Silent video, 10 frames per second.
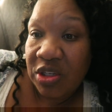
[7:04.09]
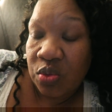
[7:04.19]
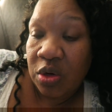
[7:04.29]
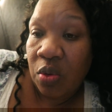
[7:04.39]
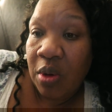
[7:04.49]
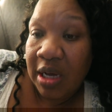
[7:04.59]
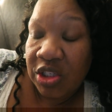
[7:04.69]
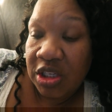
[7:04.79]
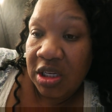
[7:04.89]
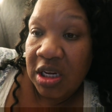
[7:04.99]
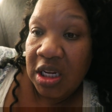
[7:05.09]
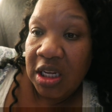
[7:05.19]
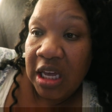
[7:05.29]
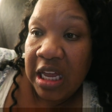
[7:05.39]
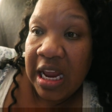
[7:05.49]
I just want to watch it.
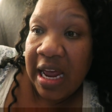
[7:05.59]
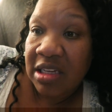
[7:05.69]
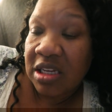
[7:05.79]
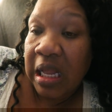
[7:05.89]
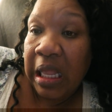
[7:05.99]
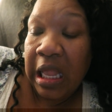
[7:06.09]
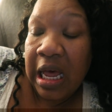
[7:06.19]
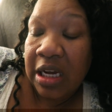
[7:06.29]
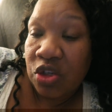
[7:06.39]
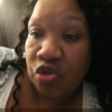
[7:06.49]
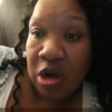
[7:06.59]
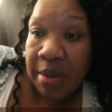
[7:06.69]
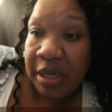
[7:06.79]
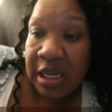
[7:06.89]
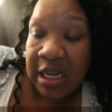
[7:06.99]
It has a lot of
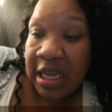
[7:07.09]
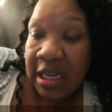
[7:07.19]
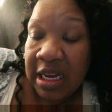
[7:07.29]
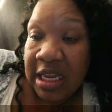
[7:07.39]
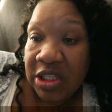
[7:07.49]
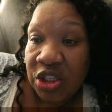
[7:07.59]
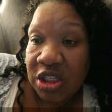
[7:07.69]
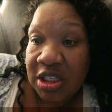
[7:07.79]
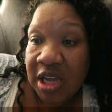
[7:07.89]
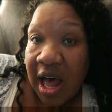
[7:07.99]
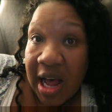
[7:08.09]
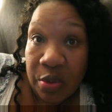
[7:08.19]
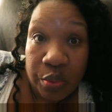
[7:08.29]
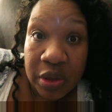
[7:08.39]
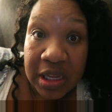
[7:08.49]
drama. It's just, I
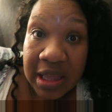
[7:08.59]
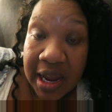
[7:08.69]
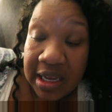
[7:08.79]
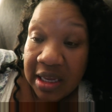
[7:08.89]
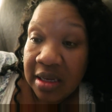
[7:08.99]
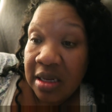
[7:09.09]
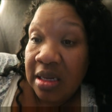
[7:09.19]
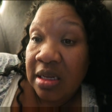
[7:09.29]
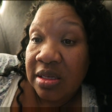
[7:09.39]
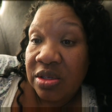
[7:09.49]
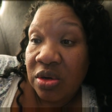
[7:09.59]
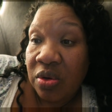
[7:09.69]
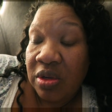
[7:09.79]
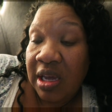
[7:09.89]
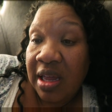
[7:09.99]
really like it.
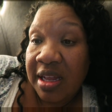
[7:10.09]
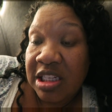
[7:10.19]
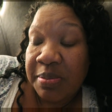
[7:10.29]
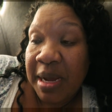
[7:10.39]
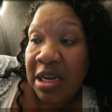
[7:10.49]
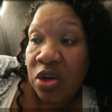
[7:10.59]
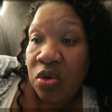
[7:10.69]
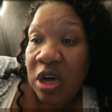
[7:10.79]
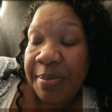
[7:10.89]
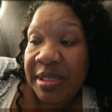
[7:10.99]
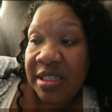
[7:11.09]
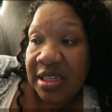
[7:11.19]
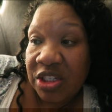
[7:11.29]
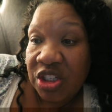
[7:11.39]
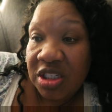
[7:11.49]
So yeah, that's my new
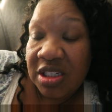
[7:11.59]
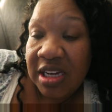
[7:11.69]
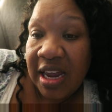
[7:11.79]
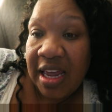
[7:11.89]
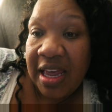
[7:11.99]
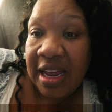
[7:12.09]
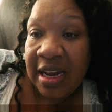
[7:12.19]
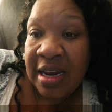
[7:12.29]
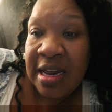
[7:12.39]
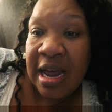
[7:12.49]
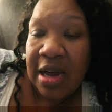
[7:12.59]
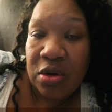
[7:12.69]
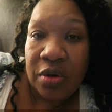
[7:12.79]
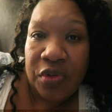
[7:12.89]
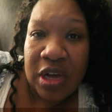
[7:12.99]
obsession. And I don't
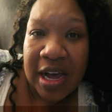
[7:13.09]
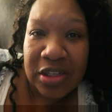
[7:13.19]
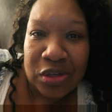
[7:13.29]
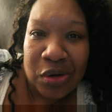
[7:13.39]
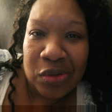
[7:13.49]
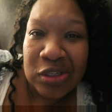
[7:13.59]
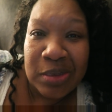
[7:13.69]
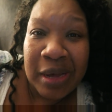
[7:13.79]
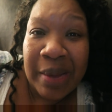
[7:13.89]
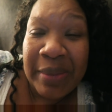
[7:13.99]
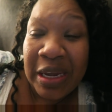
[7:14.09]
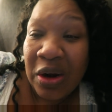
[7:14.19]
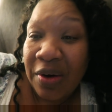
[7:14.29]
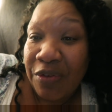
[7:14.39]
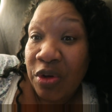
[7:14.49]
know if you guys know this about me,
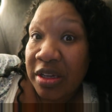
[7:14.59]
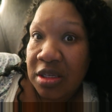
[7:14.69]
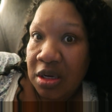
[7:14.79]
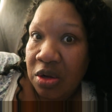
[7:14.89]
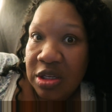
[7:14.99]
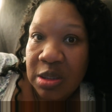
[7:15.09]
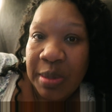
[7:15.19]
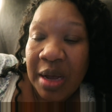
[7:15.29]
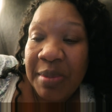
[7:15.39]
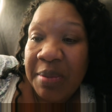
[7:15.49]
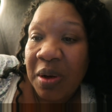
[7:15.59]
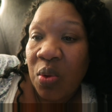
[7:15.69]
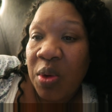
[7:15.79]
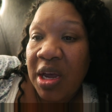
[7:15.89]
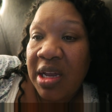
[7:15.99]
or if you can tell this about me,
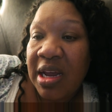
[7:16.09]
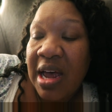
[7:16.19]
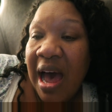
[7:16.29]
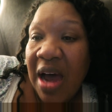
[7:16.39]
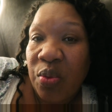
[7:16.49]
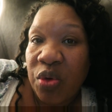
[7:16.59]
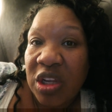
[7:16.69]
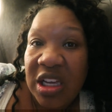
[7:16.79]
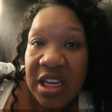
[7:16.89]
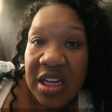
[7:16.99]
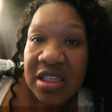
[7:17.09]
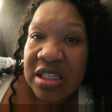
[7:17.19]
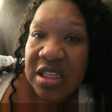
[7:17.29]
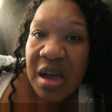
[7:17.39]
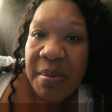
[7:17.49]
but when I really get
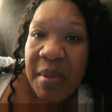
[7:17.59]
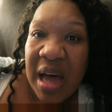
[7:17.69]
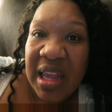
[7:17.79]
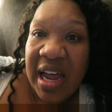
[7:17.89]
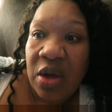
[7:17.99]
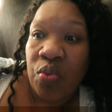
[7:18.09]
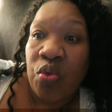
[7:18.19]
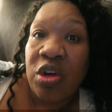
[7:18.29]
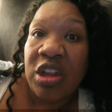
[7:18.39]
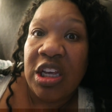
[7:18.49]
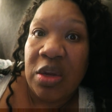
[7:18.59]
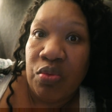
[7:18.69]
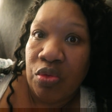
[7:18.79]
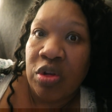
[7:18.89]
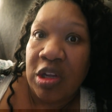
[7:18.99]
into something, I like
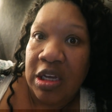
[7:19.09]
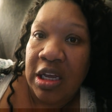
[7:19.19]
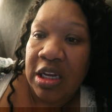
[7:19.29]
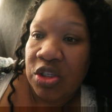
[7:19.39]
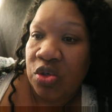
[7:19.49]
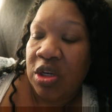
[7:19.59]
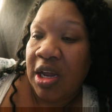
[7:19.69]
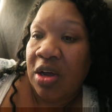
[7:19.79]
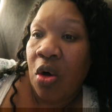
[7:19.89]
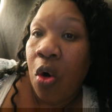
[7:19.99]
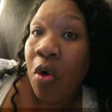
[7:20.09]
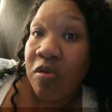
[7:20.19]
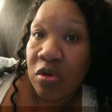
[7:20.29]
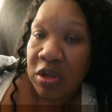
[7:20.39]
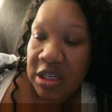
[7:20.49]
really get into it, like
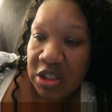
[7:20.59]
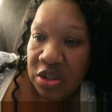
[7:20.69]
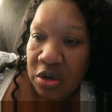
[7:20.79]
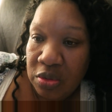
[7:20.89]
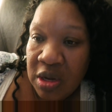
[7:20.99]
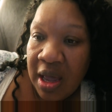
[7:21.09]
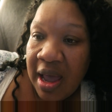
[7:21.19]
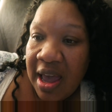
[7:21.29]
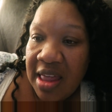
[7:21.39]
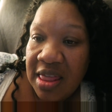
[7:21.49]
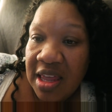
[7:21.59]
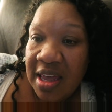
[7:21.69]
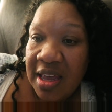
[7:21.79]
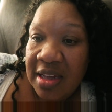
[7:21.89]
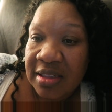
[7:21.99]
overly so. And
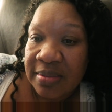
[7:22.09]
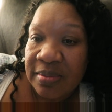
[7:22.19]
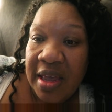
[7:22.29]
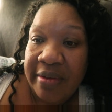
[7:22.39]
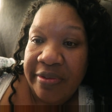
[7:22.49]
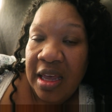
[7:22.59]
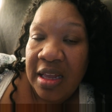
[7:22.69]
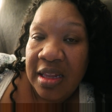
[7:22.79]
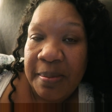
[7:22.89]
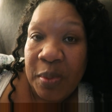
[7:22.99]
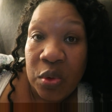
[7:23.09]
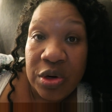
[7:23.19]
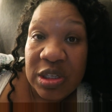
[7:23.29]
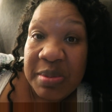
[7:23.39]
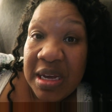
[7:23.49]
then if it
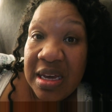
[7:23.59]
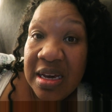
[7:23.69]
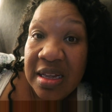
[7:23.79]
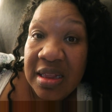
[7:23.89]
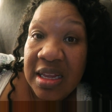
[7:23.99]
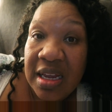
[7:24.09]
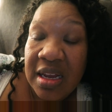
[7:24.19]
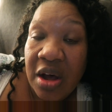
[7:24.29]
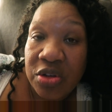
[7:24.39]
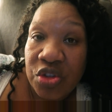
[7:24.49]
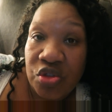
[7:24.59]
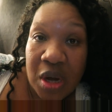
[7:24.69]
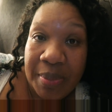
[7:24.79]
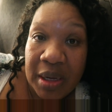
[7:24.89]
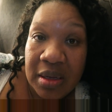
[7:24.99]
bores me, then I'll just
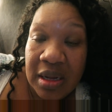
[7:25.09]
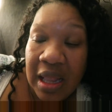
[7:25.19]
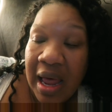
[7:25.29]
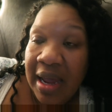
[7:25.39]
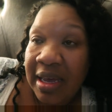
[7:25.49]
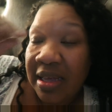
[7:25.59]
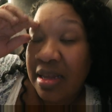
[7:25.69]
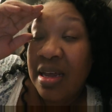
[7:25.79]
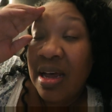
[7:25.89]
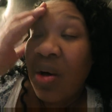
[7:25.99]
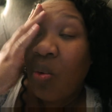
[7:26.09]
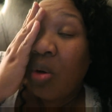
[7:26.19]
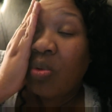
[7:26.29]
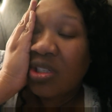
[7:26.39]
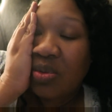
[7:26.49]
drop it. Like,
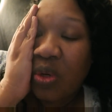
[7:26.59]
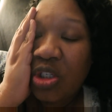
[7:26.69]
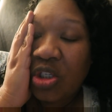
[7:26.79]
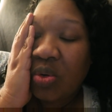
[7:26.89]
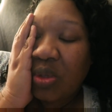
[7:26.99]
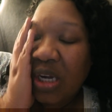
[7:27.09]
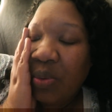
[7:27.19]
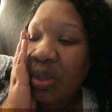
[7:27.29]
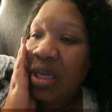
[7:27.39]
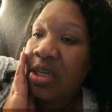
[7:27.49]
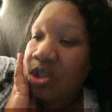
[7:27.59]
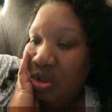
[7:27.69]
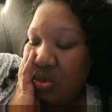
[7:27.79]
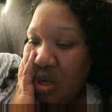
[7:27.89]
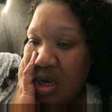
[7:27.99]
what show was I really
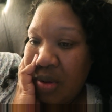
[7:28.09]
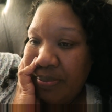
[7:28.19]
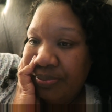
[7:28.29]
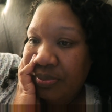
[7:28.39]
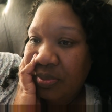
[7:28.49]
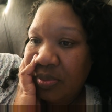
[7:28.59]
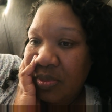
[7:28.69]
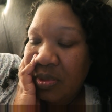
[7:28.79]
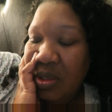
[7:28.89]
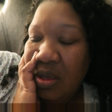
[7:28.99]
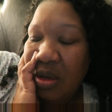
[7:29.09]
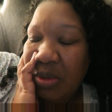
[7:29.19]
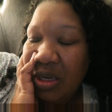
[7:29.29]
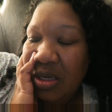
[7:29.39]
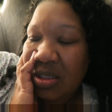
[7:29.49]
into? Oh
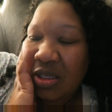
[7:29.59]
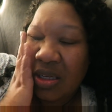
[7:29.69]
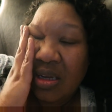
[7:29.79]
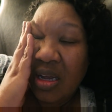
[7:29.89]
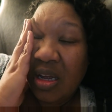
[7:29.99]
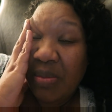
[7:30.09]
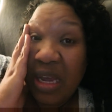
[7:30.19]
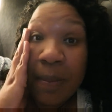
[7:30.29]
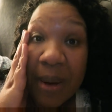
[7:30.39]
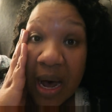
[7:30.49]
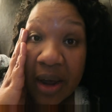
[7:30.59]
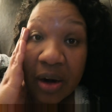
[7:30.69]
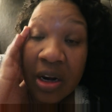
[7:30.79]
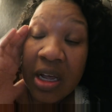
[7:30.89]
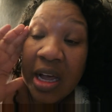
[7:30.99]
my goodness,
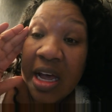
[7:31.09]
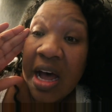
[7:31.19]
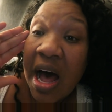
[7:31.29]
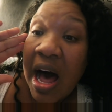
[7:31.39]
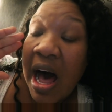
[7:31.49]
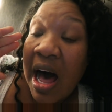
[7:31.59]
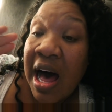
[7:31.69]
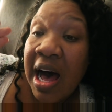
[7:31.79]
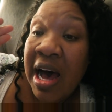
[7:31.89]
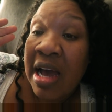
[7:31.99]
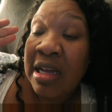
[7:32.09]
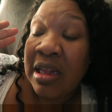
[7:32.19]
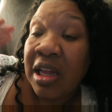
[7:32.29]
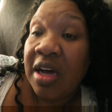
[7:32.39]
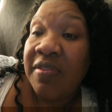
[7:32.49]
Empire. I
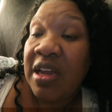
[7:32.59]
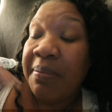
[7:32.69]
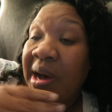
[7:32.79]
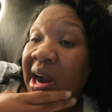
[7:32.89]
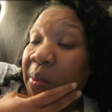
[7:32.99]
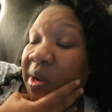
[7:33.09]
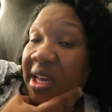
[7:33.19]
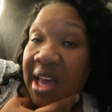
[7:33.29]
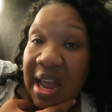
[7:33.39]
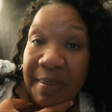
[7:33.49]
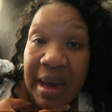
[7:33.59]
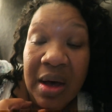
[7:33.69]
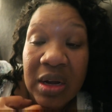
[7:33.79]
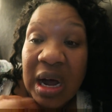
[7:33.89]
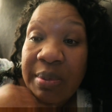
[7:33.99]
loved Empire. When it came
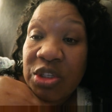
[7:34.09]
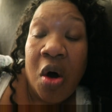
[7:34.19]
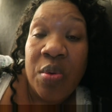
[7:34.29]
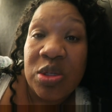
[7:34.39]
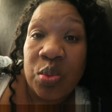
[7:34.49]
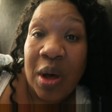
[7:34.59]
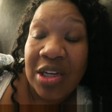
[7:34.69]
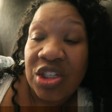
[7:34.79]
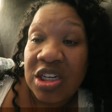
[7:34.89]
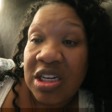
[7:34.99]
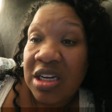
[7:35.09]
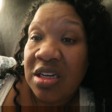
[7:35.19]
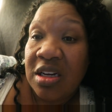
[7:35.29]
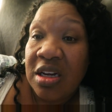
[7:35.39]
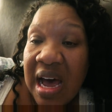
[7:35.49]
out, I was always watching,
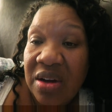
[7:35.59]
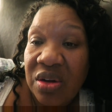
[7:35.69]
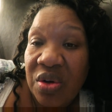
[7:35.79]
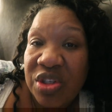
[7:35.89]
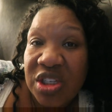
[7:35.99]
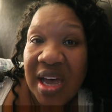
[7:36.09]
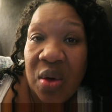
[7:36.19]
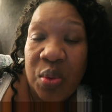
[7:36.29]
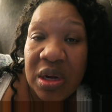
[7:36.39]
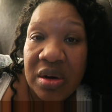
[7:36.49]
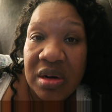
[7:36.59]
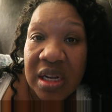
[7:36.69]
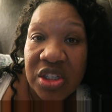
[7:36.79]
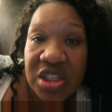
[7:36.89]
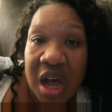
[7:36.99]
and I don't know, it just got weird, and
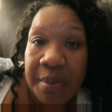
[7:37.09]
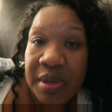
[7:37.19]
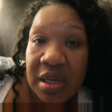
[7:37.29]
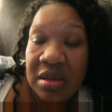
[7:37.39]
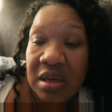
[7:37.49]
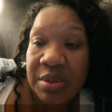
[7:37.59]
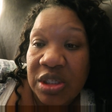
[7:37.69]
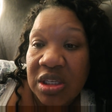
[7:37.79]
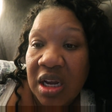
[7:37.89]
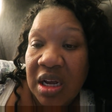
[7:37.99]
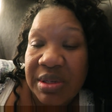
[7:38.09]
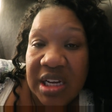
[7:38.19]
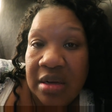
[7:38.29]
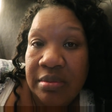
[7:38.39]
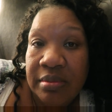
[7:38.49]
I just stopped, and it was just like, I was
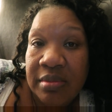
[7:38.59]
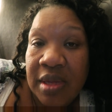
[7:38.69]
done.